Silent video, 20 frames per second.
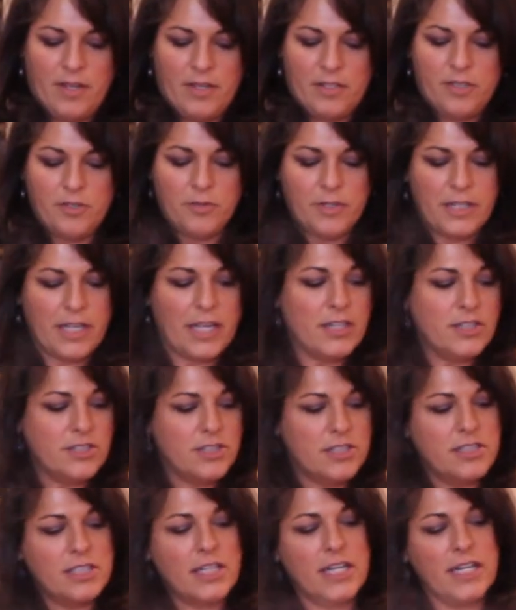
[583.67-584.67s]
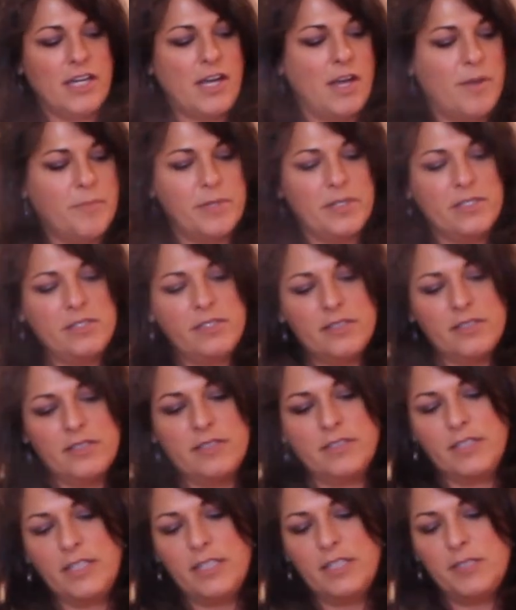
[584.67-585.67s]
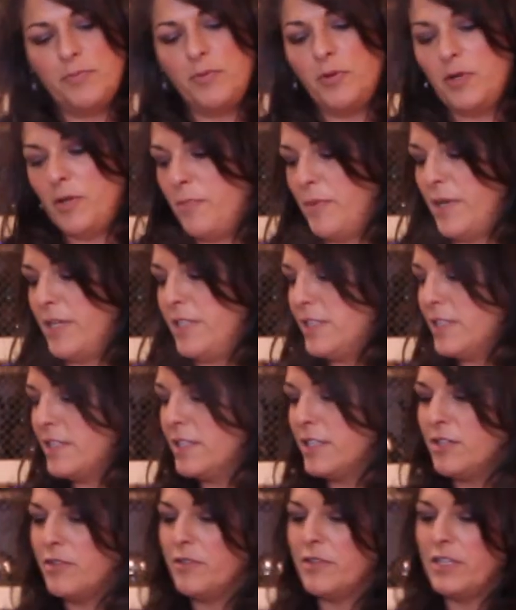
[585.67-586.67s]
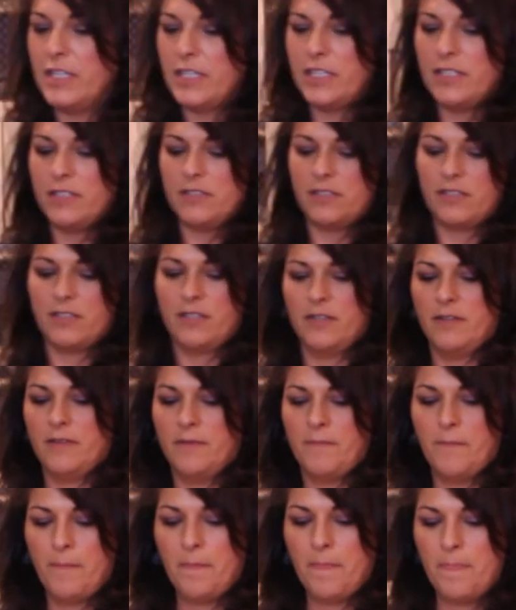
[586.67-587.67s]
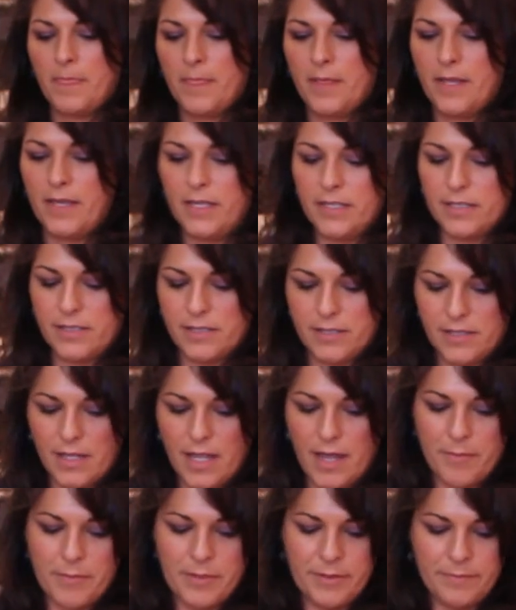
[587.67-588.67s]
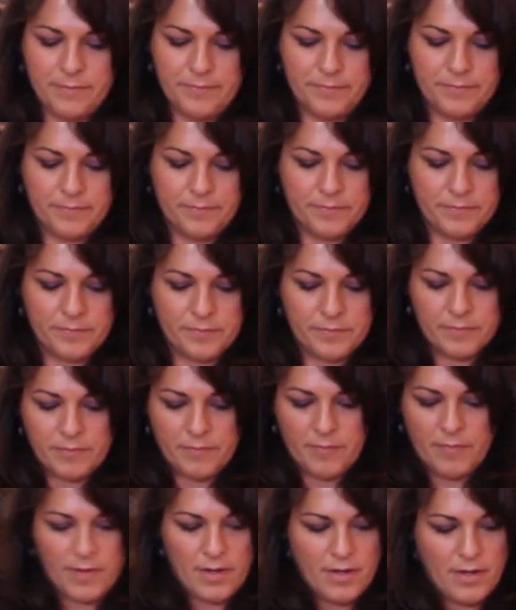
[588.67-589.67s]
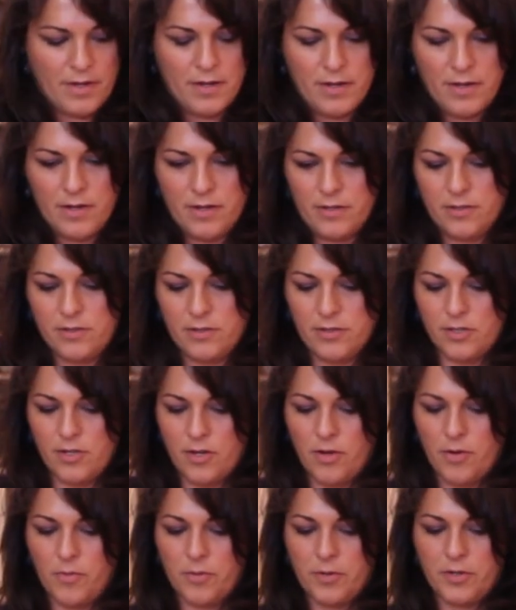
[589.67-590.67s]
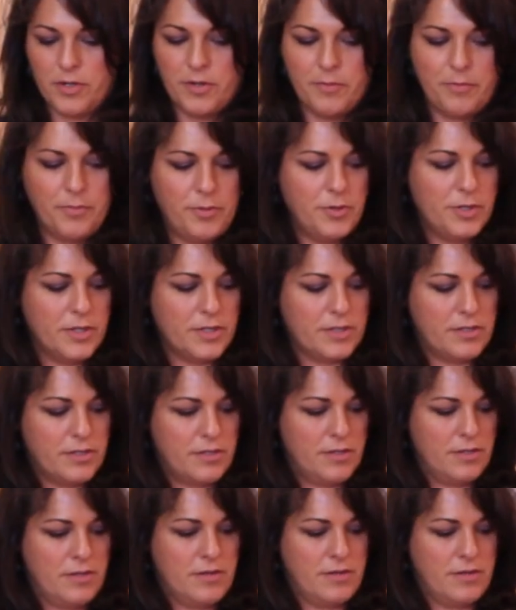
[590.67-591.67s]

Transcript: So again, just like hummus, it's pretty basic ingredients. It's lemon, so we're going to put